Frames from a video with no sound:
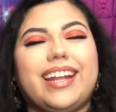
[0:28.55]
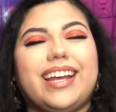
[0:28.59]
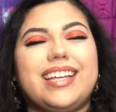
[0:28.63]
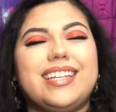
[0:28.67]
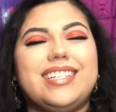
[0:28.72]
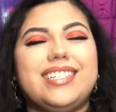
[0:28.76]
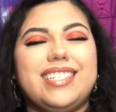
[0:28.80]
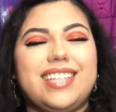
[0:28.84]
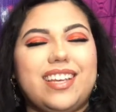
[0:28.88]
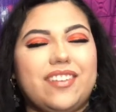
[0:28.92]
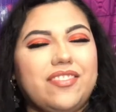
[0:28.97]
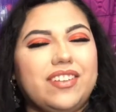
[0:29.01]
I
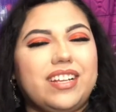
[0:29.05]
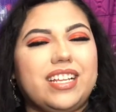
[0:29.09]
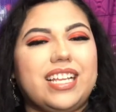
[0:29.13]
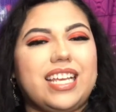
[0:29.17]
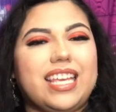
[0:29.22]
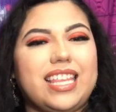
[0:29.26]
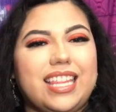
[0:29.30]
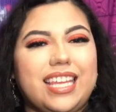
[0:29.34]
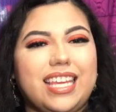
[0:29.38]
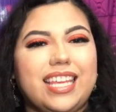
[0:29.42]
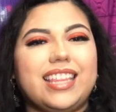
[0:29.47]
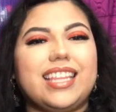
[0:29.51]
definitely
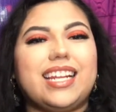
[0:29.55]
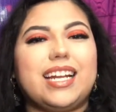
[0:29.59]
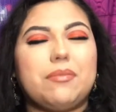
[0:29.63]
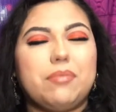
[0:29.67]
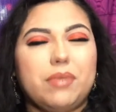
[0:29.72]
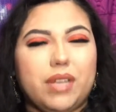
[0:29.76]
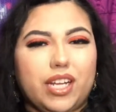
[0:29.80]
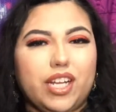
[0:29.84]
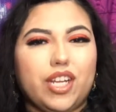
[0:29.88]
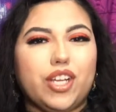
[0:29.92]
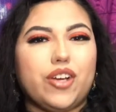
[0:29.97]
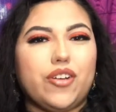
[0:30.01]
think that I'm
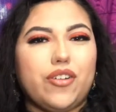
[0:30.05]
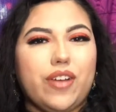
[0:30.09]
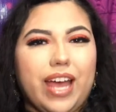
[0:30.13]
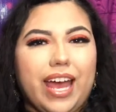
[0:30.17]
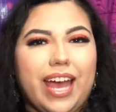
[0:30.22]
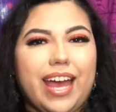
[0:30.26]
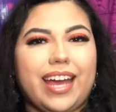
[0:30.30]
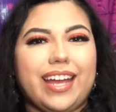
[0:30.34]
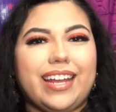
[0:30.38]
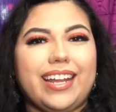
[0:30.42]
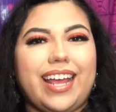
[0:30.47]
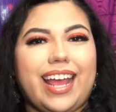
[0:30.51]
gonna go
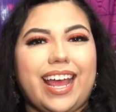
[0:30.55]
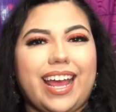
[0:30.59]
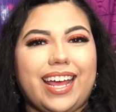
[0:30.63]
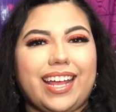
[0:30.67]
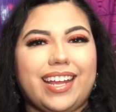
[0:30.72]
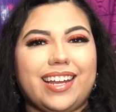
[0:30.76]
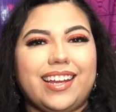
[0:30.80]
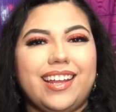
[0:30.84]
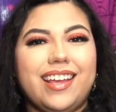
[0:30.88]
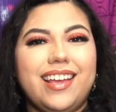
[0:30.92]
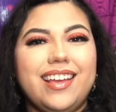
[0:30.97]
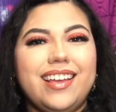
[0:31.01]
ahead
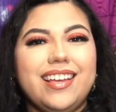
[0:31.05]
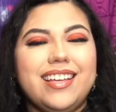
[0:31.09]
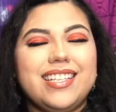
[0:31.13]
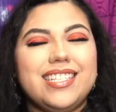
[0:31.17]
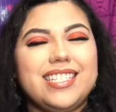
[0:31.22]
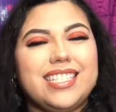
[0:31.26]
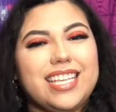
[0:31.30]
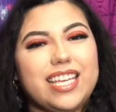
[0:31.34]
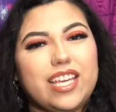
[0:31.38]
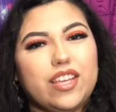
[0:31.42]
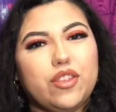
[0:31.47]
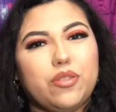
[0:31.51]
and
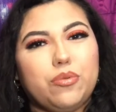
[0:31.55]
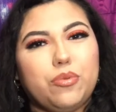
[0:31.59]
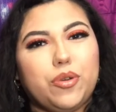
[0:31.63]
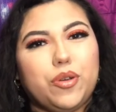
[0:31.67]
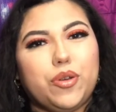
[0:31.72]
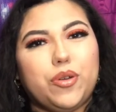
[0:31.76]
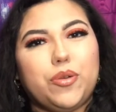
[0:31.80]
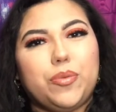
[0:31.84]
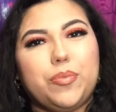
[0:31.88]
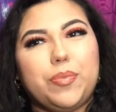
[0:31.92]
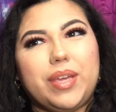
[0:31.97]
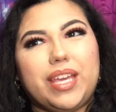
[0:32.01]
see it
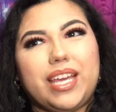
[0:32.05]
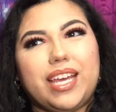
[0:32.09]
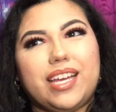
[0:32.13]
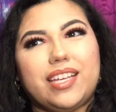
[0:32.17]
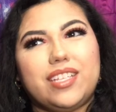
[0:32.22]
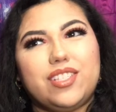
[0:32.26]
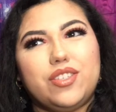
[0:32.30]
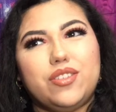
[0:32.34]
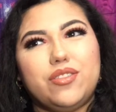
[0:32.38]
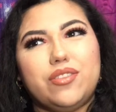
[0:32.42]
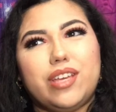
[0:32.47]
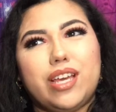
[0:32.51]
through
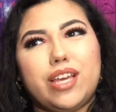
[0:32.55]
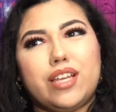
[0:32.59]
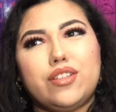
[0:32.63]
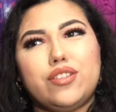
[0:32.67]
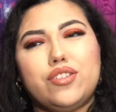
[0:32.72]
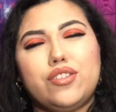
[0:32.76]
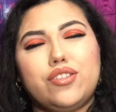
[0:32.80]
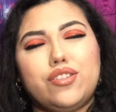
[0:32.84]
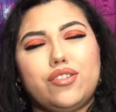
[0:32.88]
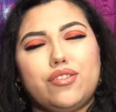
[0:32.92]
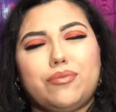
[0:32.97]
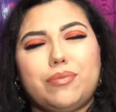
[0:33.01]
because you get
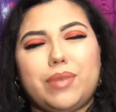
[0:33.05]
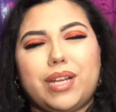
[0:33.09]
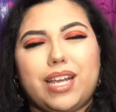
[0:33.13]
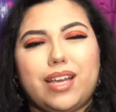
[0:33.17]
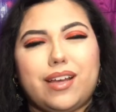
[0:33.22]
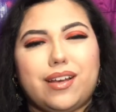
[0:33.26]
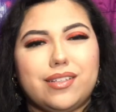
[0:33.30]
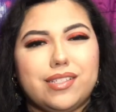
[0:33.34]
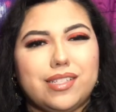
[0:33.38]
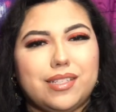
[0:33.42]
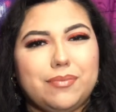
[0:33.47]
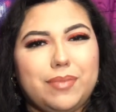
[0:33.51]
so many
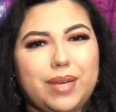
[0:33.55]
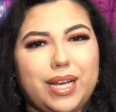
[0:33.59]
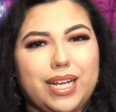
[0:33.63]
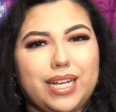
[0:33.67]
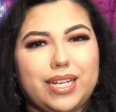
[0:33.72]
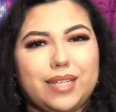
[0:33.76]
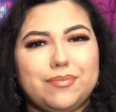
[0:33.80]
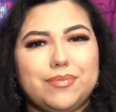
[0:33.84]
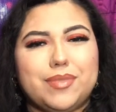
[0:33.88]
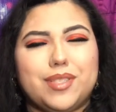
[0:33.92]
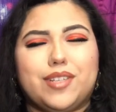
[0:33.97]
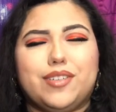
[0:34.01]
awesome
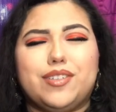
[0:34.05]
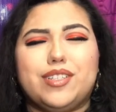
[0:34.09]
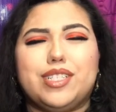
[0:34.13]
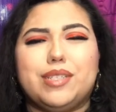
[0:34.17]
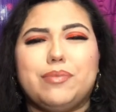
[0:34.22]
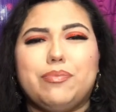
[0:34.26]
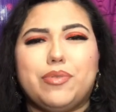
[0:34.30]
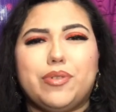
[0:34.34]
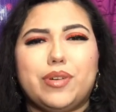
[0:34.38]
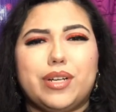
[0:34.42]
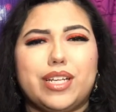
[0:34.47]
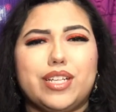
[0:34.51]
items and are
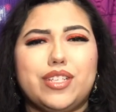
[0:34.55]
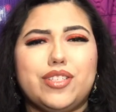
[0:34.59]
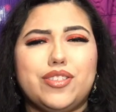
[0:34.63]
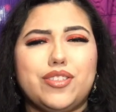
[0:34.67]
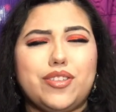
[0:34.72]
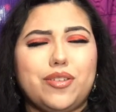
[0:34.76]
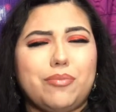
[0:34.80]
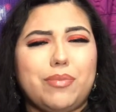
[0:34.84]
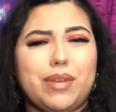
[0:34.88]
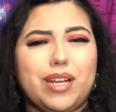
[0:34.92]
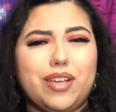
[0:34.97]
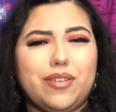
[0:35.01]
supporting
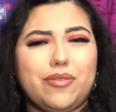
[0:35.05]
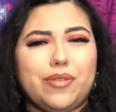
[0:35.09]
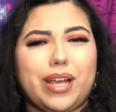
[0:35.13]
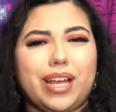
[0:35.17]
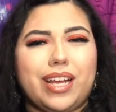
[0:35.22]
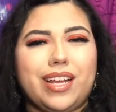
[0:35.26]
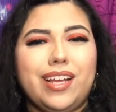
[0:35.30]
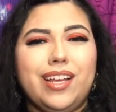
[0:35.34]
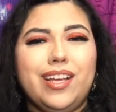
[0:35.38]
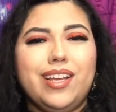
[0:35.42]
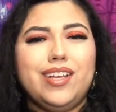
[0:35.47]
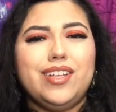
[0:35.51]
so many great
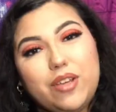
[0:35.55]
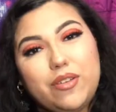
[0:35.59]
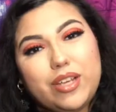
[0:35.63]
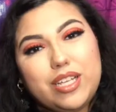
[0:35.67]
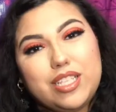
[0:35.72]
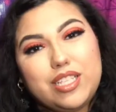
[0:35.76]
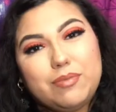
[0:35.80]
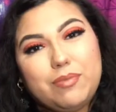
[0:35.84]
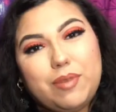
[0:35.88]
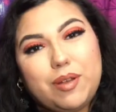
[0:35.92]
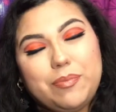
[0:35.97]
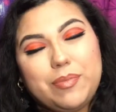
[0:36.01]

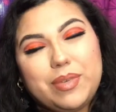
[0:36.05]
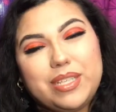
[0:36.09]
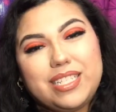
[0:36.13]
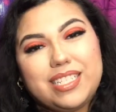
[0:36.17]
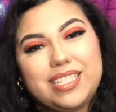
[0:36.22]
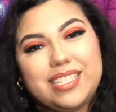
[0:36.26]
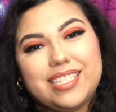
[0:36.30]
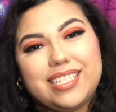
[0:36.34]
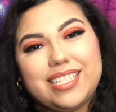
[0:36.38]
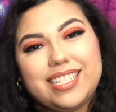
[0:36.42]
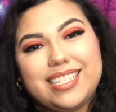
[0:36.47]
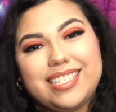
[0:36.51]
small
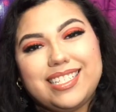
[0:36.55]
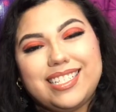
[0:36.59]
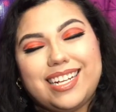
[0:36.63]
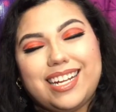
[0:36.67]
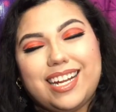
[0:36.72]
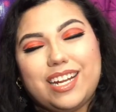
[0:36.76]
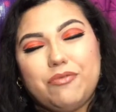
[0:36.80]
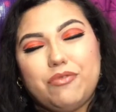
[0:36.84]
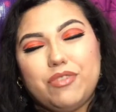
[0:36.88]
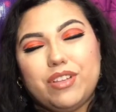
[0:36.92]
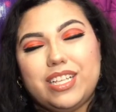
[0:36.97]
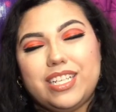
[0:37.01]
businesses, and
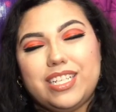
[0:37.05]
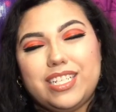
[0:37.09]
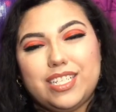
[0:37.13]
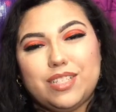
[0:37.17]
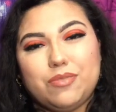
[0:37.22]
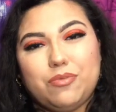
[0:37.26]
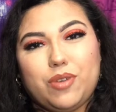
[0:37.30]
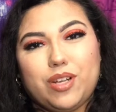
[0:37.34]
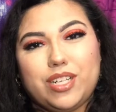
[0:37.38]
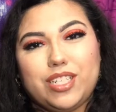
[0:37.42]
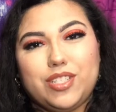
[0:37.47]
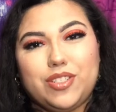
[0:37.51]
I really just
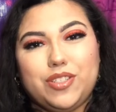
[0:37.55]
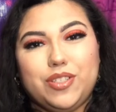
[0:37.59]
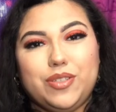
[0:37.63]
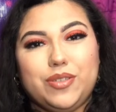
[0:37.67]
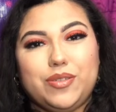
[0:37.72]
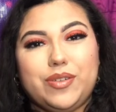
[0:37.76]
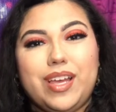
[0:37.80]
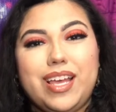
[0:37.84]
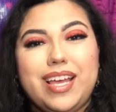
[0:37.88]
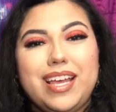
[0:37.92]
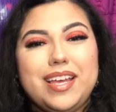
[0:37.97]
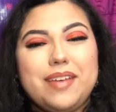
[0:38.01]
want to
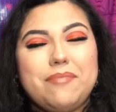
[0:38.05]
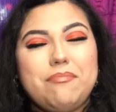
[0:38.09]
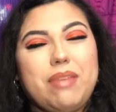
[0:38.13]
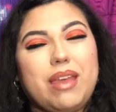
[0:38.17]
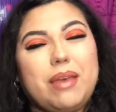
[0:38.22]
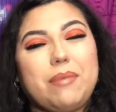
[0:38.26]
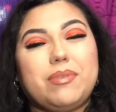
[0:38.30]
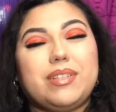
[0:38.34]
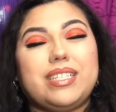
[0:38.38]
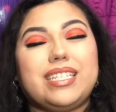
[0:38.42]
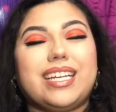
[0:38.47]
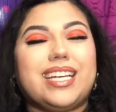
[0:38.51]
be
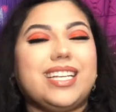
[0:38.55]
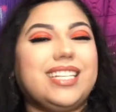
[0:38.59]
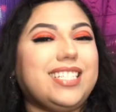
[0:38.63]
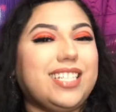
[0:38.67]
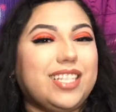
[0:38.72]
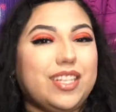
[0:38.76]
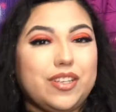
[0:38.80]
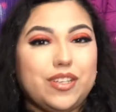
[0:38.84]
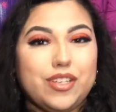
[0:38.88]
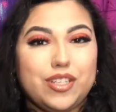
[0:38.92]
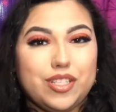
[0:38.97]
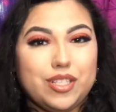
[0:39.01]
able to
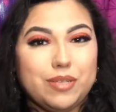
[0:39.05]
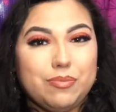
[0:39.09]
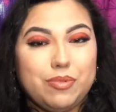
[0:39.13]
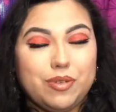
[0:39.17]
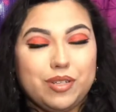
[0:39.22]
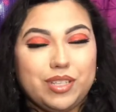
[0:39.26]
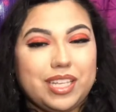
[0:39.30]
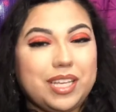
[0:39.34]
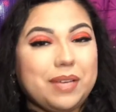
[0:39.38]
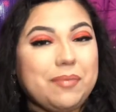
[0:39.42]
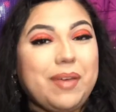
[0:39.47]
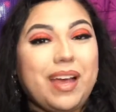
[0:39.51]
continue to
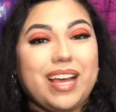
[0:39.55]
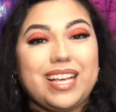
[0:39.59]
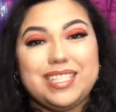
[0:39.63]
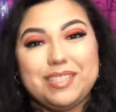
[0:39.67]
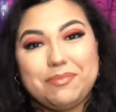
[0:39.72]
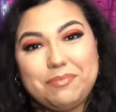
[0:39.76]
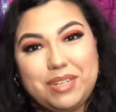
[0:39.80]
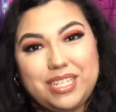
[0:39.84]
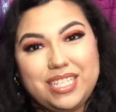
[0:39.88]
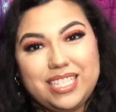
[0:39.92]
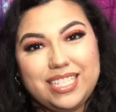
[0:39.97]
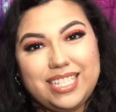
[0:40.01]
support them as
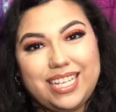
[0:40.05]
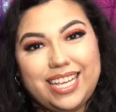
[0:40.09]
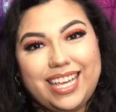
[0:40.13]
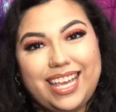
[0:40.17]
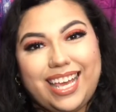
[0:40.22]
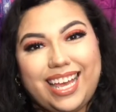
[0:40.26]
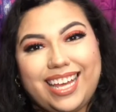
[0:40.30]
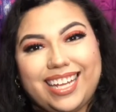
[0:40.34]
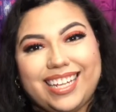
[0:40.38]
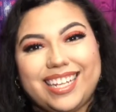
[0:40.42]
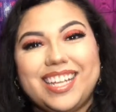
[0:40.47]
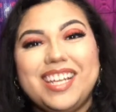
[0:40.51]
much as I
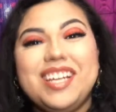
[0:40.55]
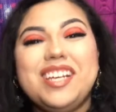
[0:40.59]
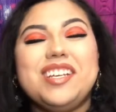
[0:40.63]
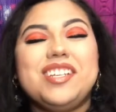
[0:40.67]
can.